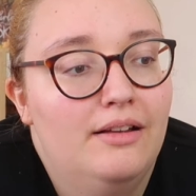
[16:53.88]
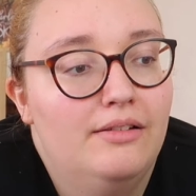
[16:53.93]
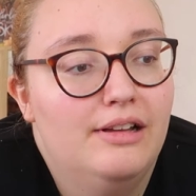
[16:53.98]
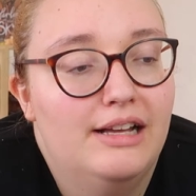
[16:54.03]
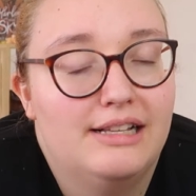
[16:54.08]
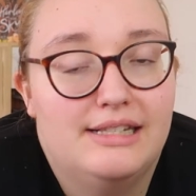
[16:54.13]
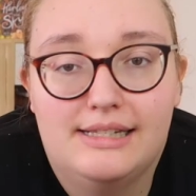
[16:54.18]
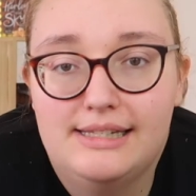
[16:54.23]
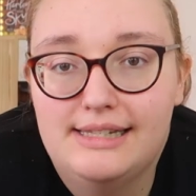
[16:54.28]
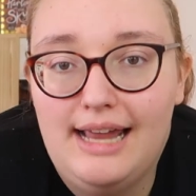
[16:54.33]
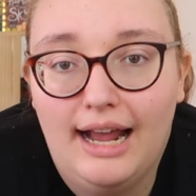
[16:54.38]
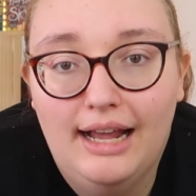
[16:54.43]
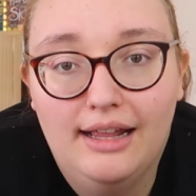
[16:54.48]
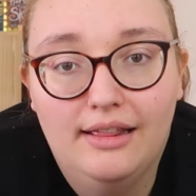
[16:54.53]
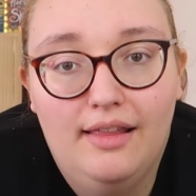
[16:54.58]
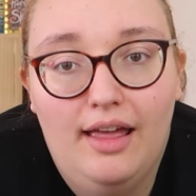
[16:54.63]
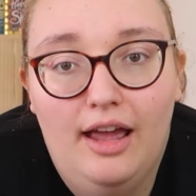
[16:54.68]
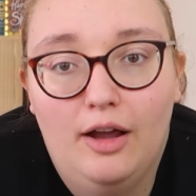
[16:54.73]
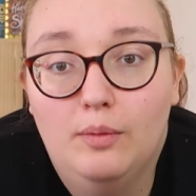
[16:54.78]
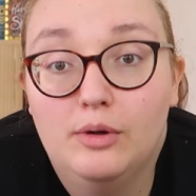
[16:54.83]
as a
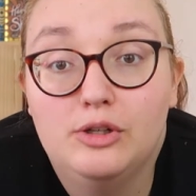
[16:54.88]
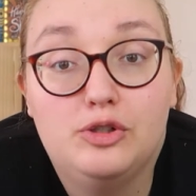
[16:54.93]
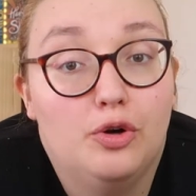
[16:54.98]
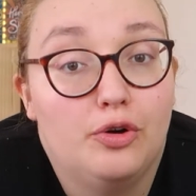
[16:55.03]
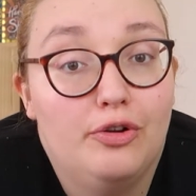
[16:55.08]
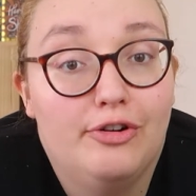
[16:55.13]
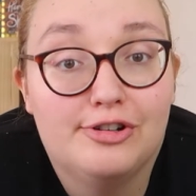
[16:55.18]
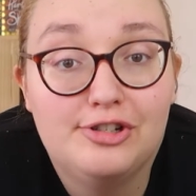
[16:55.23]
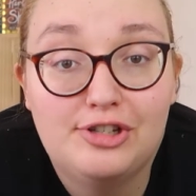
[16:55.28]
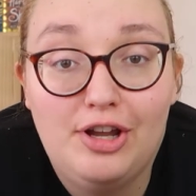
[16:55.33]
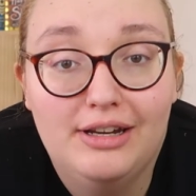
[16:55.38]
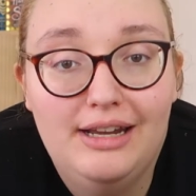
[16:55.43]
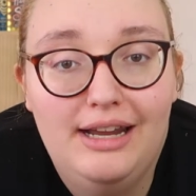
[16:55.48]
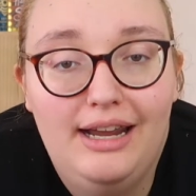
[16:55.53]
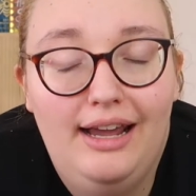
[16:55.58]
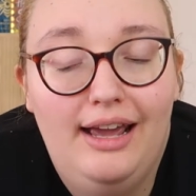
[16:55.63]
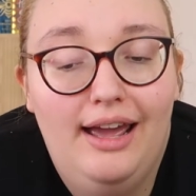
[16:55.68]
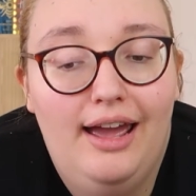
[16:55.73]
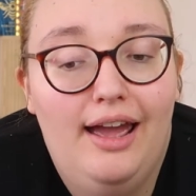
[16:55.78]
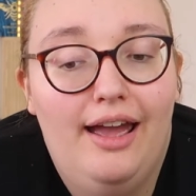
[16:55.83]
second language, or you're
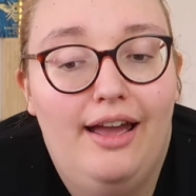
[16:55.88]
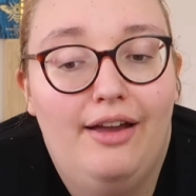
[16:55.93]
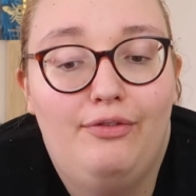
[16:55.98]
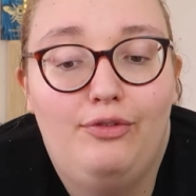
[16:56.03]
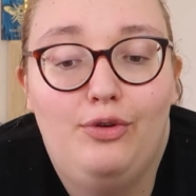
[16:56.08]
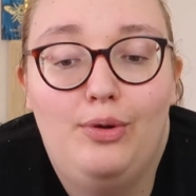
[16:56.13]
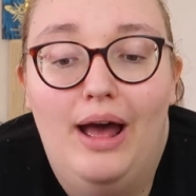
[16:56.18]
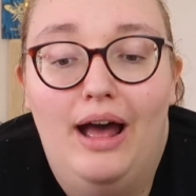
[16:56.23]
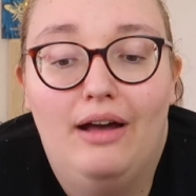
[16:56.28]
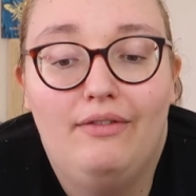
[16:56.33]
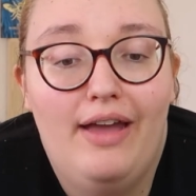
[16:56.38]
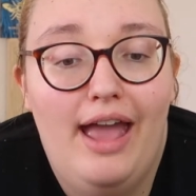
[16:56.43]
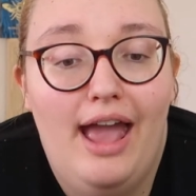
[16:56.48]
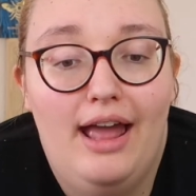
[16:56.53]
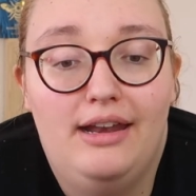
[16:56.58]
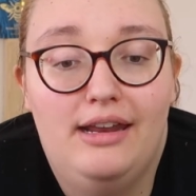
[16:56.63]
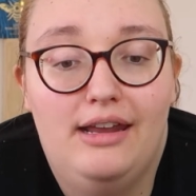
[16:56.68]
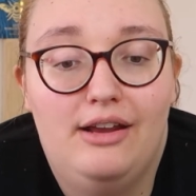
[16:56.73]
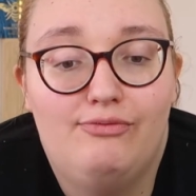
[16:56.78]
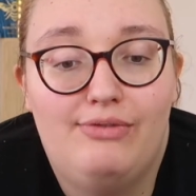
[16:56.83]
studying it, if you have
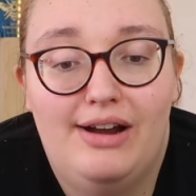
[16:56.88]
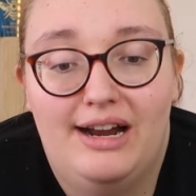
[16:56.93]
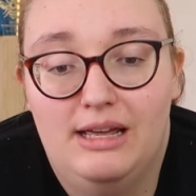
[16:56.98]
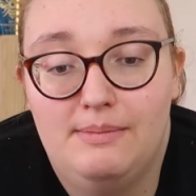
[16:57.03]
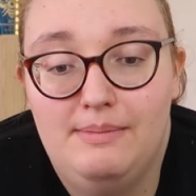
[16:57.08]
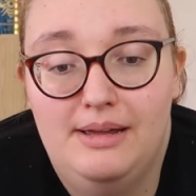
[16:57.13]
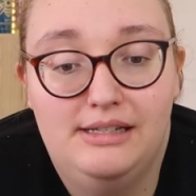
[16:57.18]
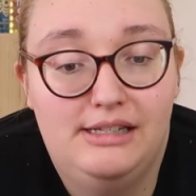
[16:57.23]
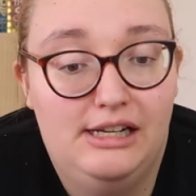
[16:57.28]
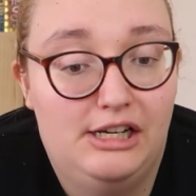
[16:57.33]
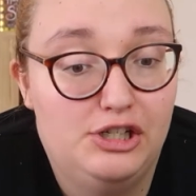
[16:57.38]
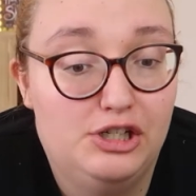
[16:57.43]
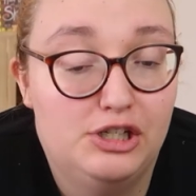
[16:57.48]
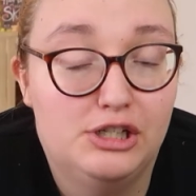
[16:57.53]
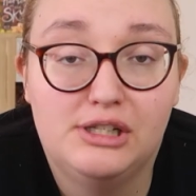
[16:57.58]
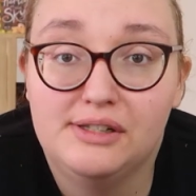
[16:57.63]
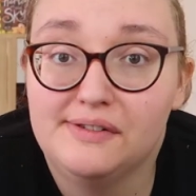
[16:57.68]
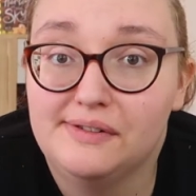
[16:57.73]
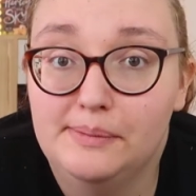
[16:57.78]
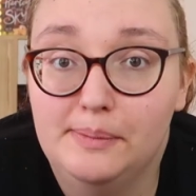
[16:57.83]
any
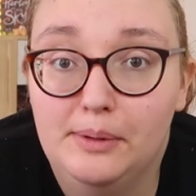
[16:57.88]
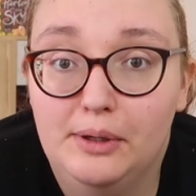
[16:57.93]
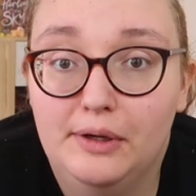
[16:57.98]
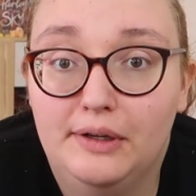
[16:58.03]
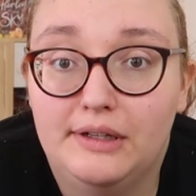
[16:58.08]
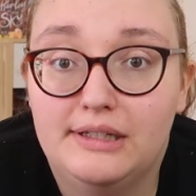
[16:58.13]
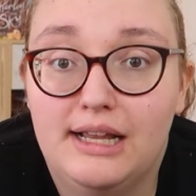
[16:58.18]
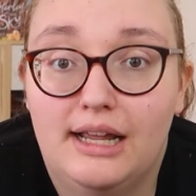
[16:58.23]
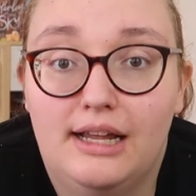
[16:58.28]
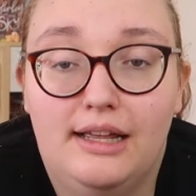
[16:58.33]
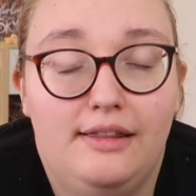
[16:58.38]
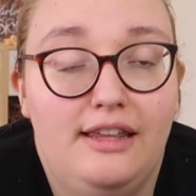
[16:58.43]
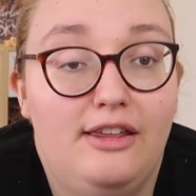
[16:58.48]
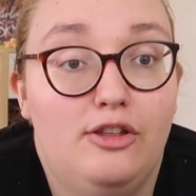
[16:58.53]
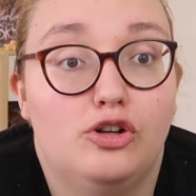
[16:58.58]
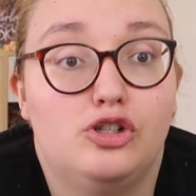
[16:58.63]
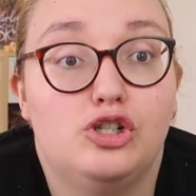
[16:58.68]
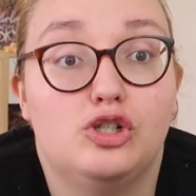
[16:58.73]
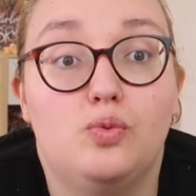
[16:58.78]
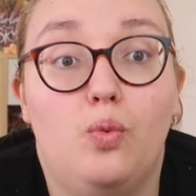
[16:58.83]
recommendations for books,
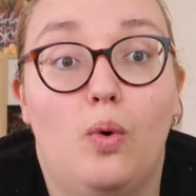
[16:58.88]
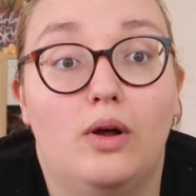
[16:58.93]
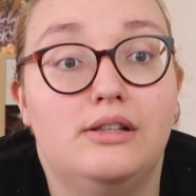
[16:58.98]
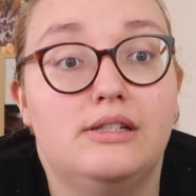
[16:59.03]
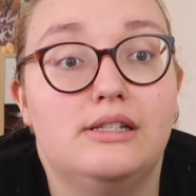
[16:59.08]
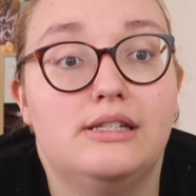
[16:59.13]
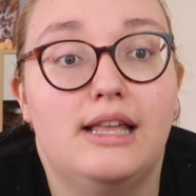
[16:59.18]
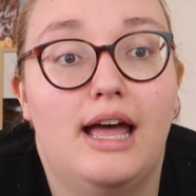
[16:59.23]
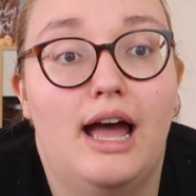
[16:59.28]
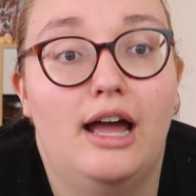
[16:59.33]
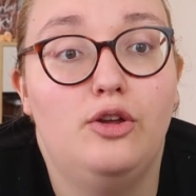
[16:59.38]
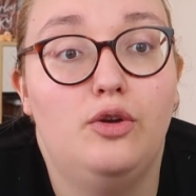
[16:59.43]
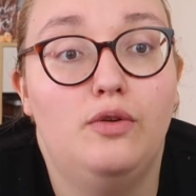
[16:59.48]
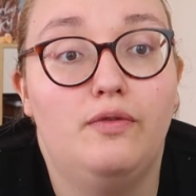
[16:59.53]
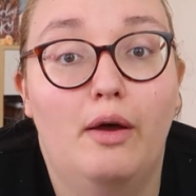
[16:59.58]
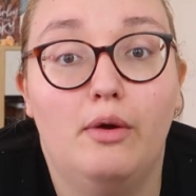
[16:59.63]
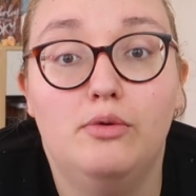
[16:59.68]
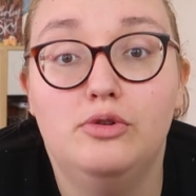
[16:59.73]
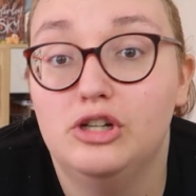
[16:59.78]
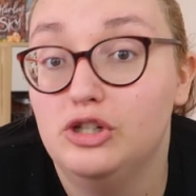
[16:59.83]
either just ones that you
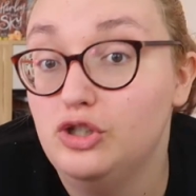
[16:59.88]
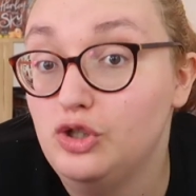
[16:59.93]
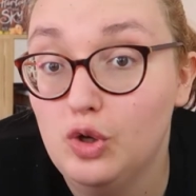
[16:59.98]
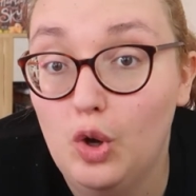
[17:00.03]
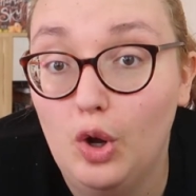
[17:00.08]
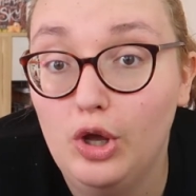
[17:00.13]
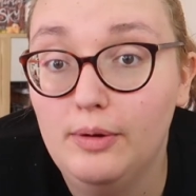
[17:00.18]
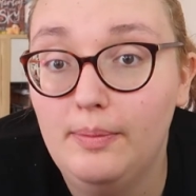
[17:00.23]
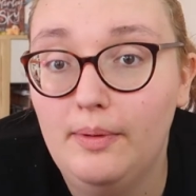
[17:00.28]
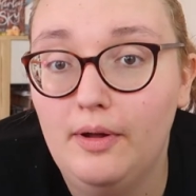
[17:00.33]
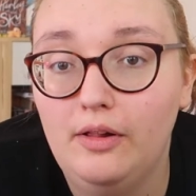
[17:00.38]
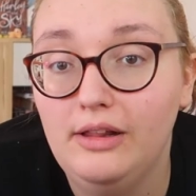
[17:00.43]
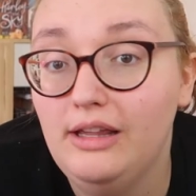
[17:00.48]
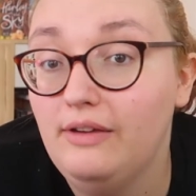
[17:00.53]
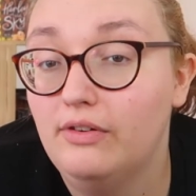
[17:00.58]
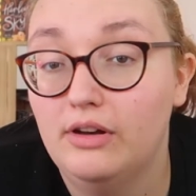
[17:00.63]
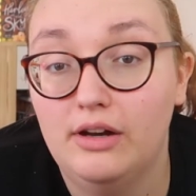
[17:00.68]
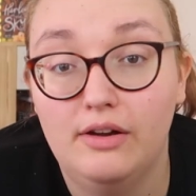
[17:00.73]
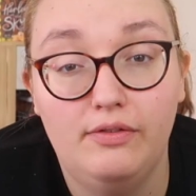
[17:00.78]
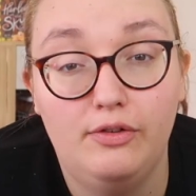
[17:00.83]
found enjoyable,
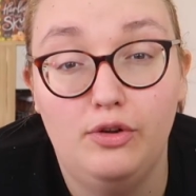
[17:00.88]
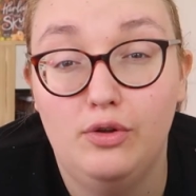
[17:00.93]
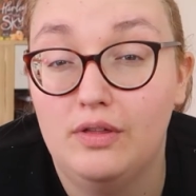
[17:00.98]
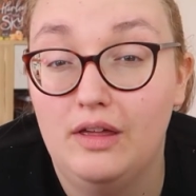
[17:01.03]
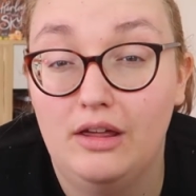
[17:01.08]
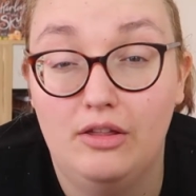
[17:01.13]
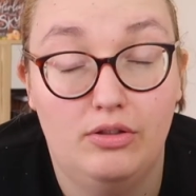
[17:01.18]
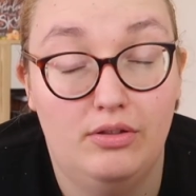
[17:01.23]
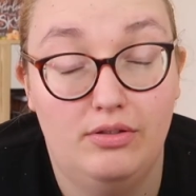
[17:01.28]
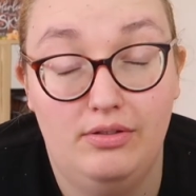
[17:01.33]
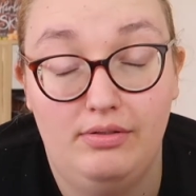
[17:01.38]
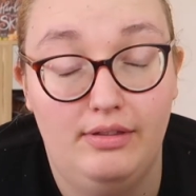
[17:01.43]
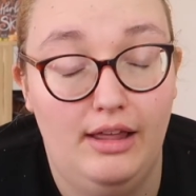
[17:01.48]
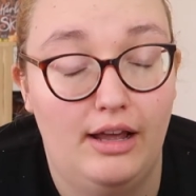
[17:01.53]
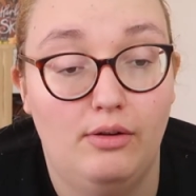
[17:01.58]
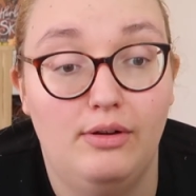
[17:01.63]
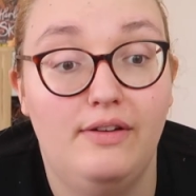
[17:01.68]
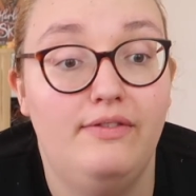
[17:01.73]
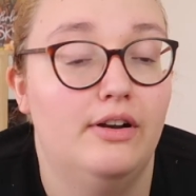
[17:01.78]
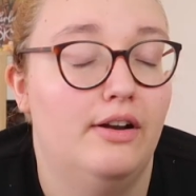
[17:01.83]
even if you think
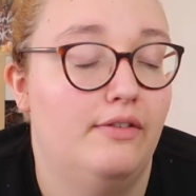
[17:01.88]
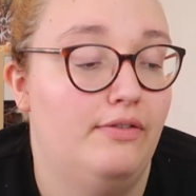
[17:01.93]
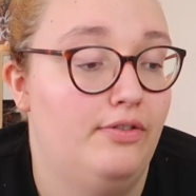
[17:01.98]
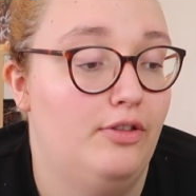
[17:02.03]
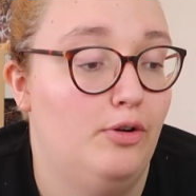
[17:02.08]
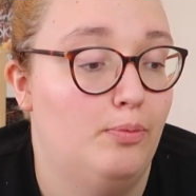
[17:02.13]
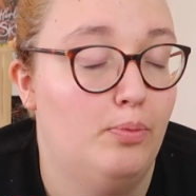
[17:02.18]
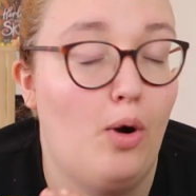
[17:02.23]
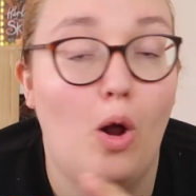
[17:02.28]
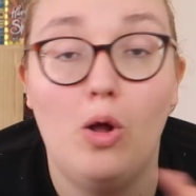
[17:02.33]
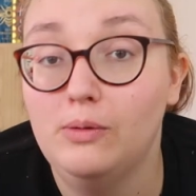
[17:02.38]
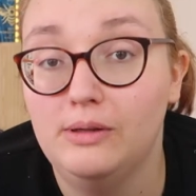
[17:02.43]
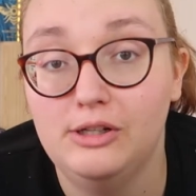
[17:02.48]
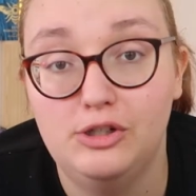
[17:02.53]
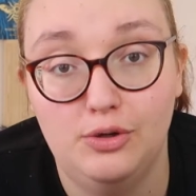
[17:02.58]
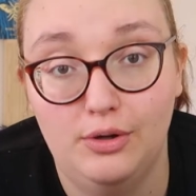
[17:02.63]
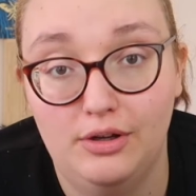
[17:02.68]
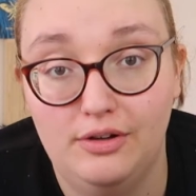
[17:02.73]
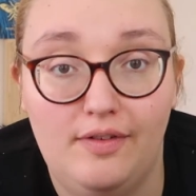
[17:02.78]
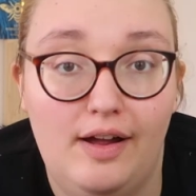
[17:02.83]
like, even if they're probably
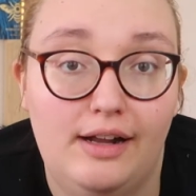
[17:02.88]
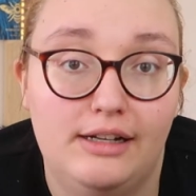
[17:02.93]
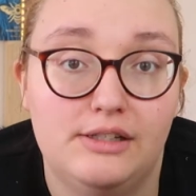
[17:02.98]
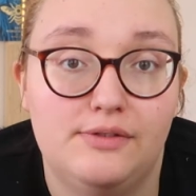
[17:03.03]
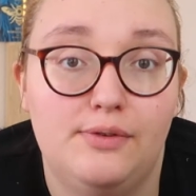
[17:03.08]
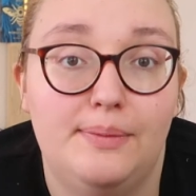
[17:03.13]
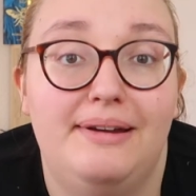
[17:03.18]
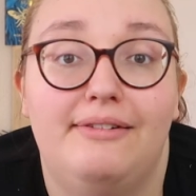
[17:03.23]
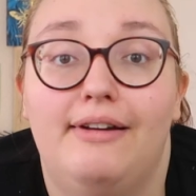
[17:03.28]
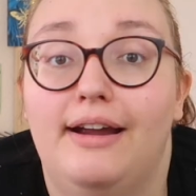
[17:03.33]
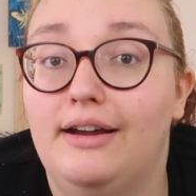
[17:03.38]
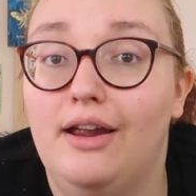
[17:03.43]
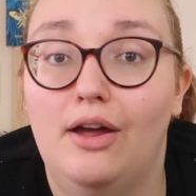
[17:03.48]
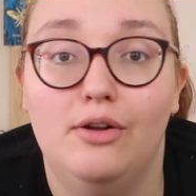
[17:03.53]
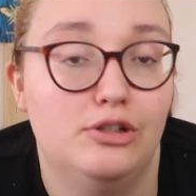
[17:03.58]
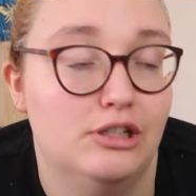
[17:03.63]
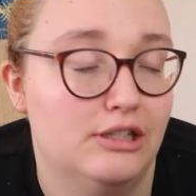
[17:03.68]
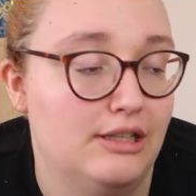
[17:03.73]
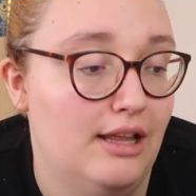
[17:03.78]
too advanced for me right now, just